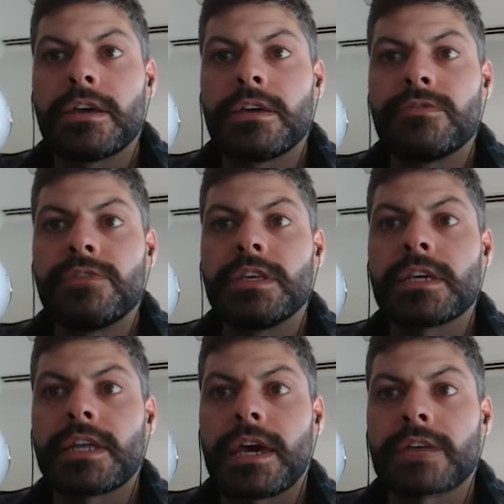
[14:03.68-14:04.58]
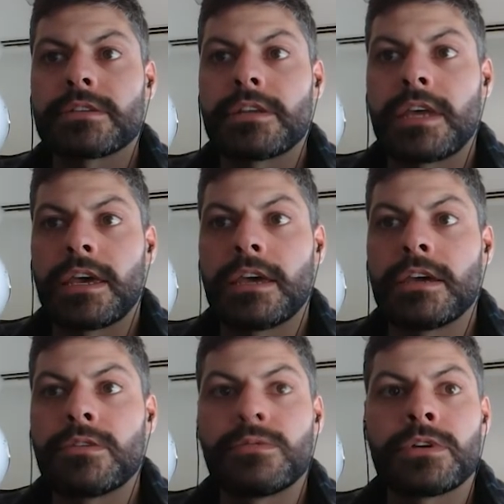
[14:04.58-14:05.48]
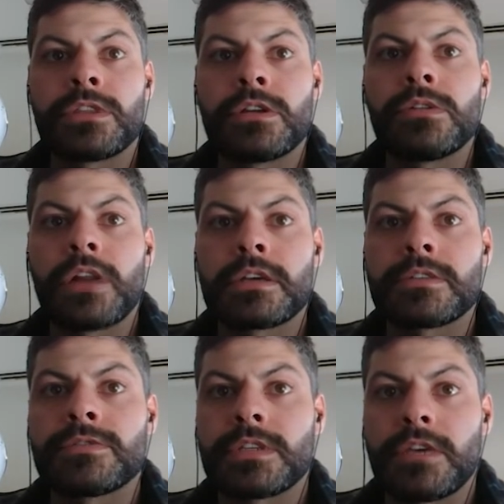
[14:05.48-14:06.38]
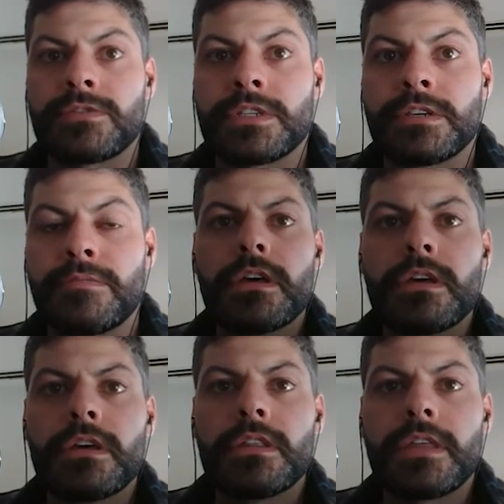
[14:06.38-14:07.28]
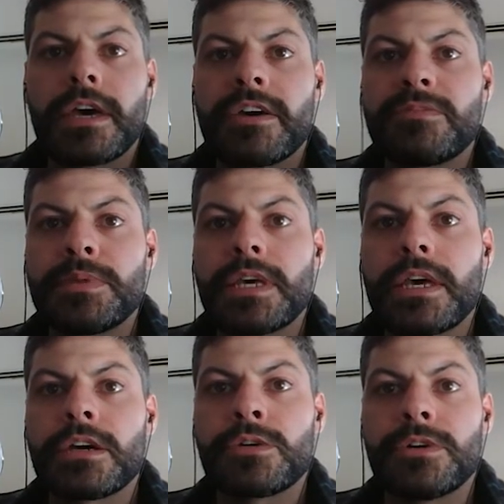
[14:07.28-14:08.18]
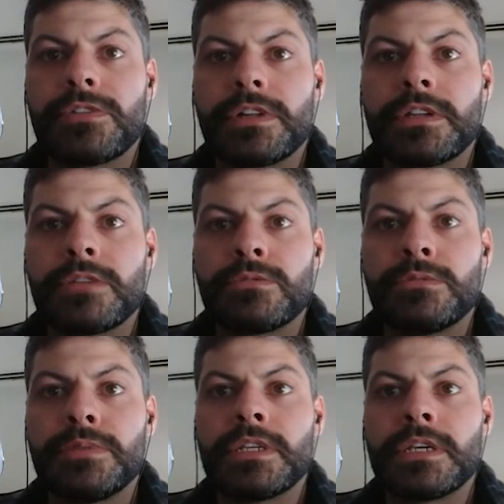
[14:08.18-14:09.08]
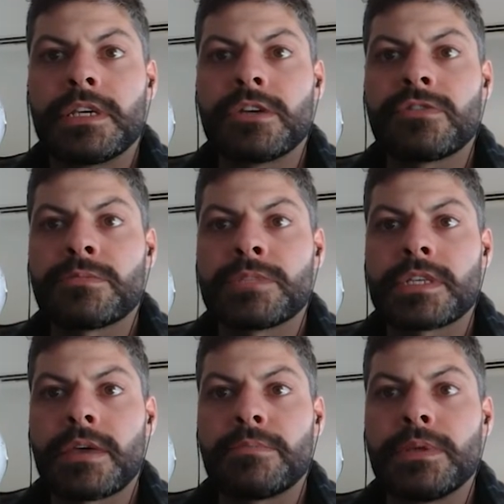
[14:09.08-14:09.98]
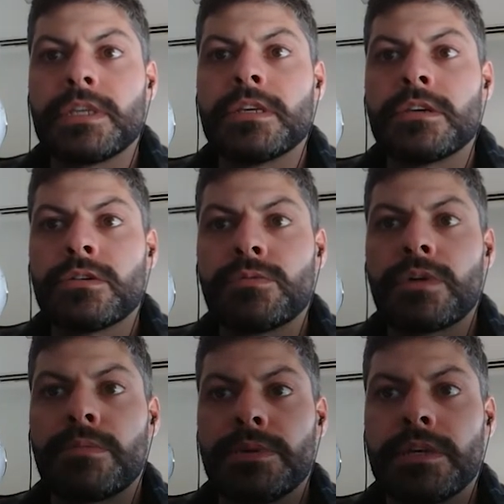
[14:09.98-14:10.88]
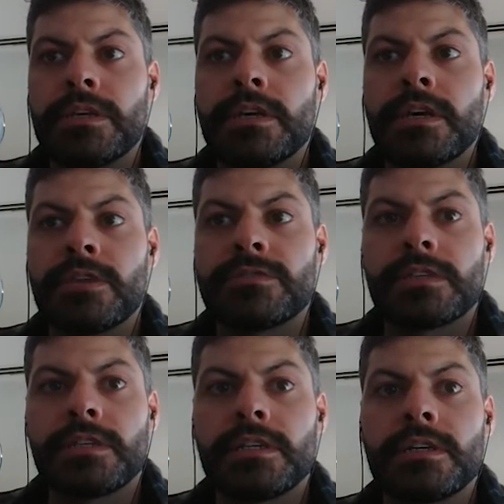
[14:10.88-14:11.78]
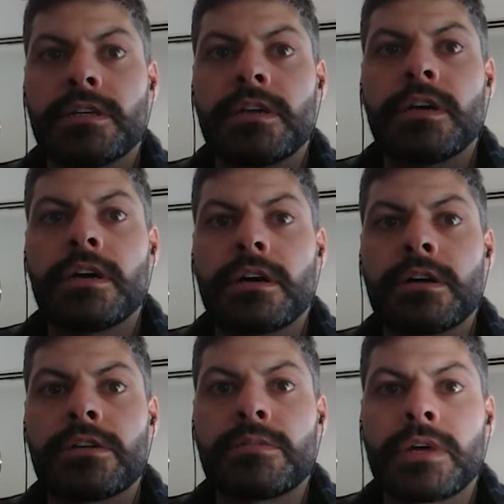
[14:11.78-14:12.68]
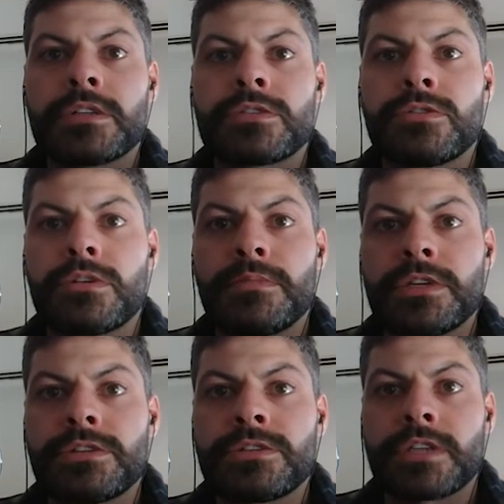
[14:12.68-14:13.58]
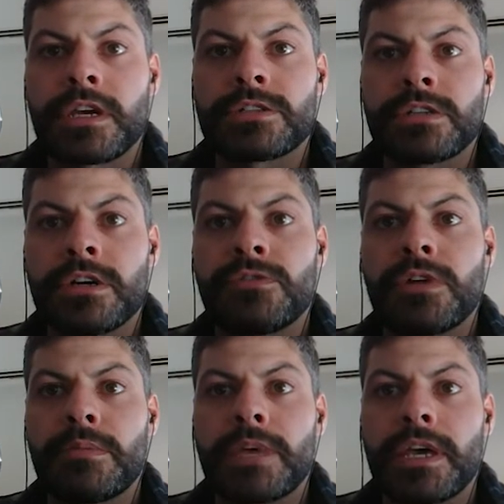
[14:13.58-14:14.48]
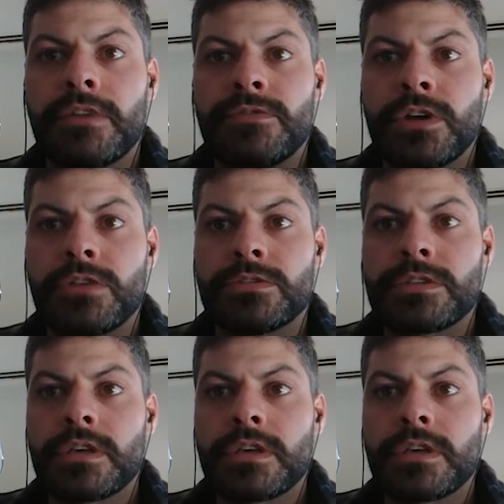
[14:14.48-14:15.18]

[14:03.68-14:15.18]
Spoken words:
V can act on A with no loss of safety. The FBA equivalent would be to hear from set B, where B, if deleted, undermines quorum intersection of well-behaved nodes.